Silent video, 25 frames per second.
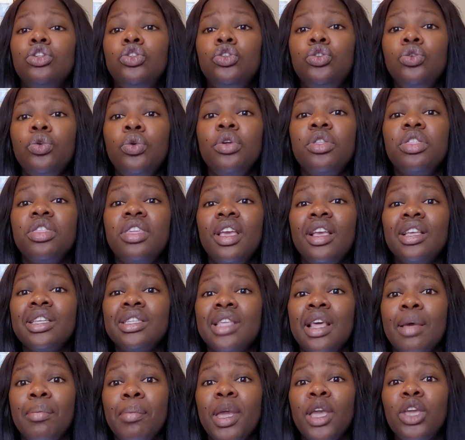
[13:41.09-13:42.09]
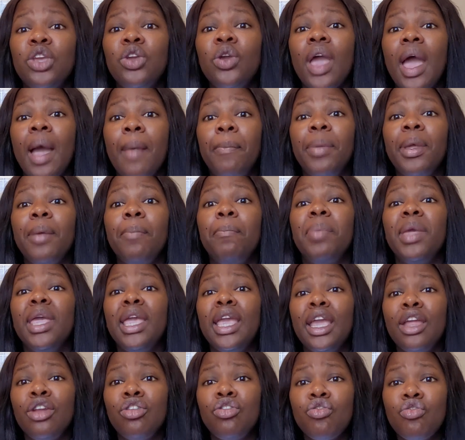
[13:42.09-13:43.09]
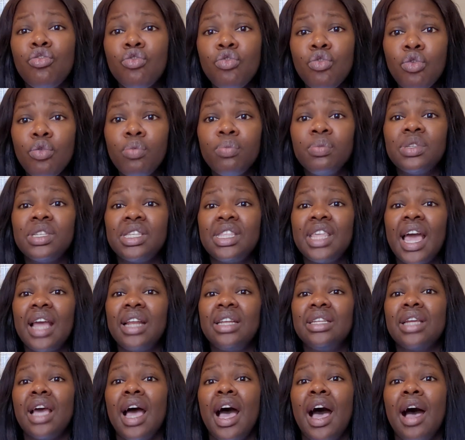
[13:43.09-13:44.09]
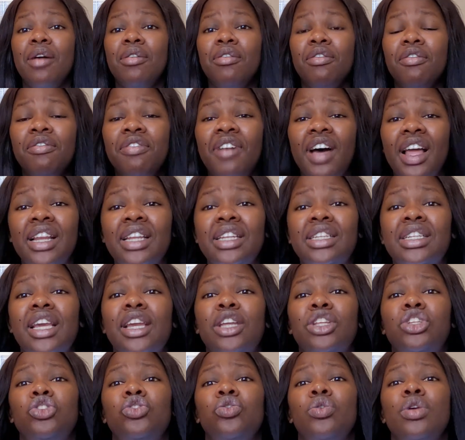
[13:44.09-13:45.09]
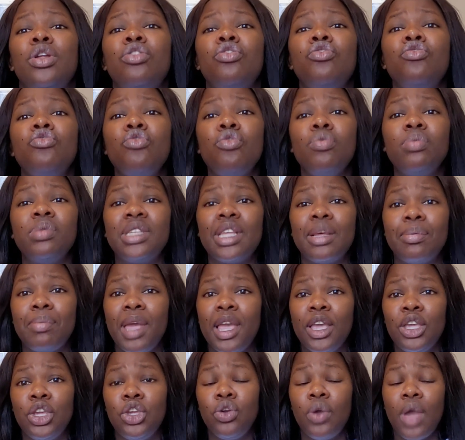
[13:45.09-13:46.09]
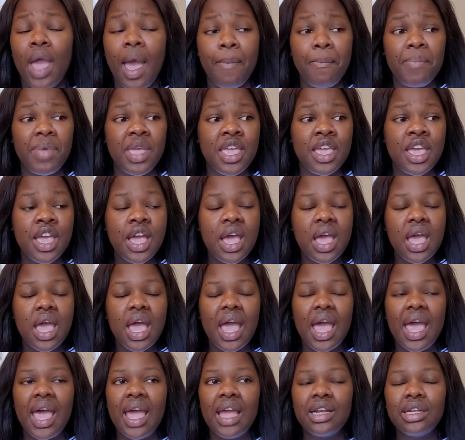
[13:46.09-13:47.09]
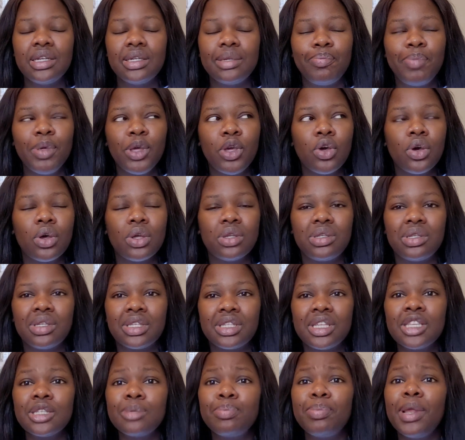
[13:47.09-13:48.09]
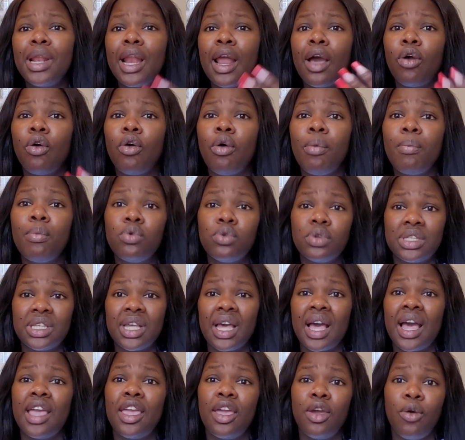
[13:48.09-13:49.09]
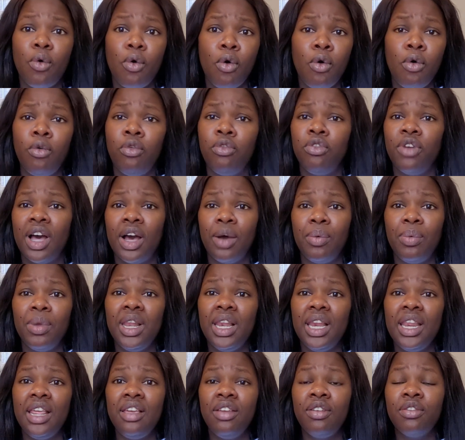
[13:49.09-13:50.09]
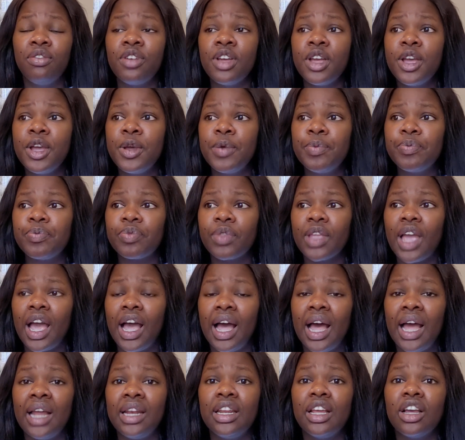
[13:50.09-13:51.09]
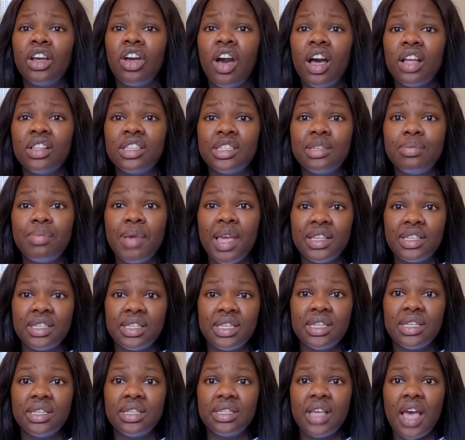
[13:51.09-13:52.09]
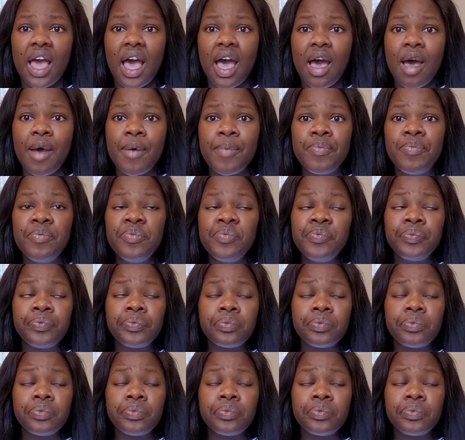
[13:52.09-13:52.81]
do things that make you happy be in rooms that uh, validate you in rooms that make you happy and because we live uh, under god's messes um,